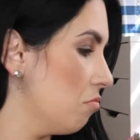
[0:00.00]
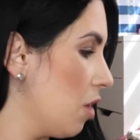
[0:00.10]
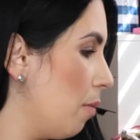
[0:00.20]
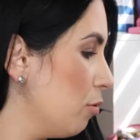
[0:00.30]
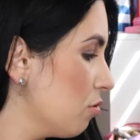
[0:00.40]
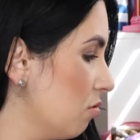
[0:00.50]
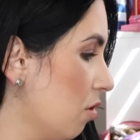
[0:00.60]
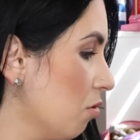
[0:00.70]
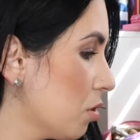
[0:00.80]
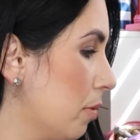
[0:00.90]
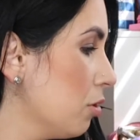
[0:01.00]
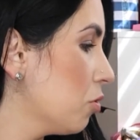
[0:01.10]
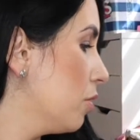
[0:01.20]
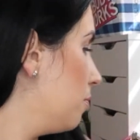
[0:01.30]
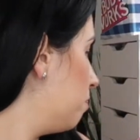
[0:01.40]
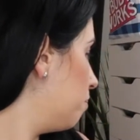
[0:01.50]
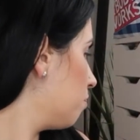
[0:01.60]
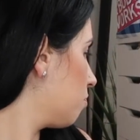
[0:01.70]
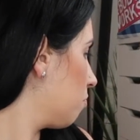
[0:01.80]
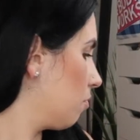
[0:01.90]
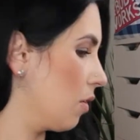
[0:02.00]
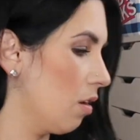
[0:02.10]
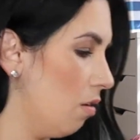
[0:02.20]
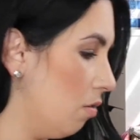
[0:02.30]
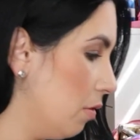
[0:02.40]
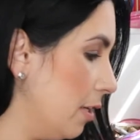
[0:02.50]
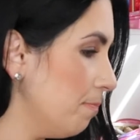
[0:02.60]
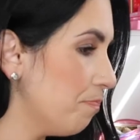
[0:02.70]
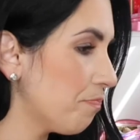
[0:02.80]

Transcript: Almost no smell to it. Okay.